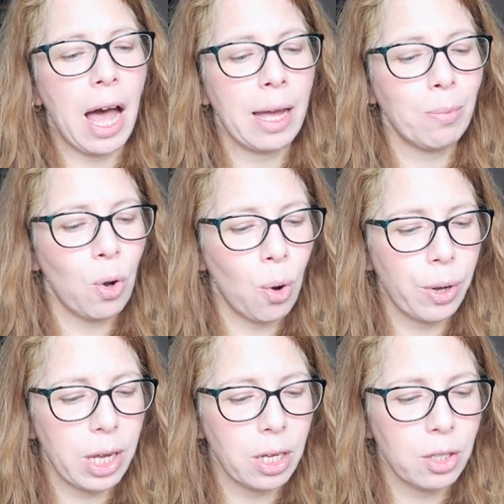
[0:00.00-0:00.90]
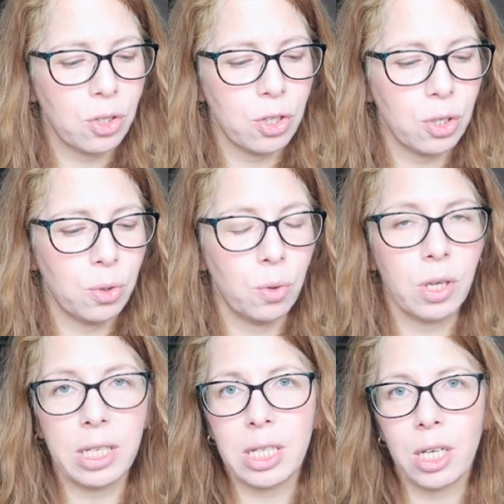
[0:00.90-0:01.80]
I'm going to
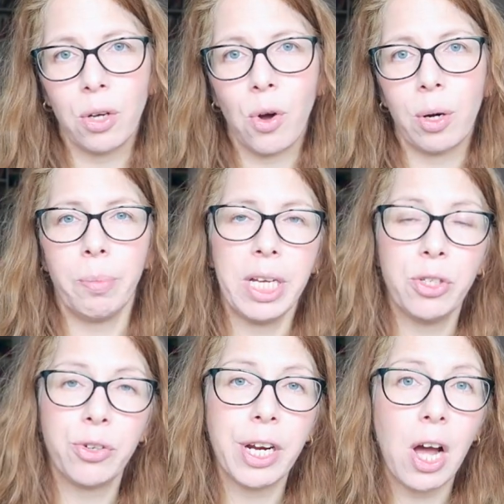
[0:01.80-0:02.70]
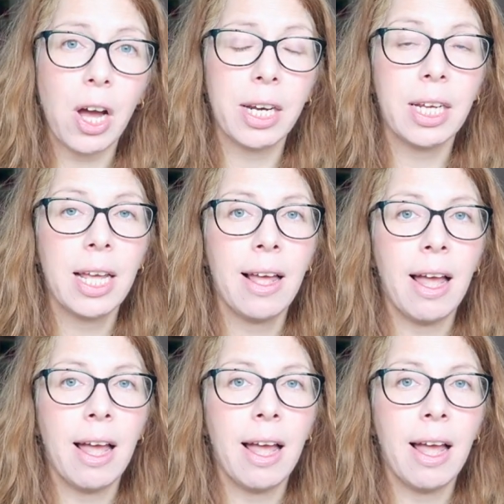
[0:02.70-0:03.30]
continue on Patreon,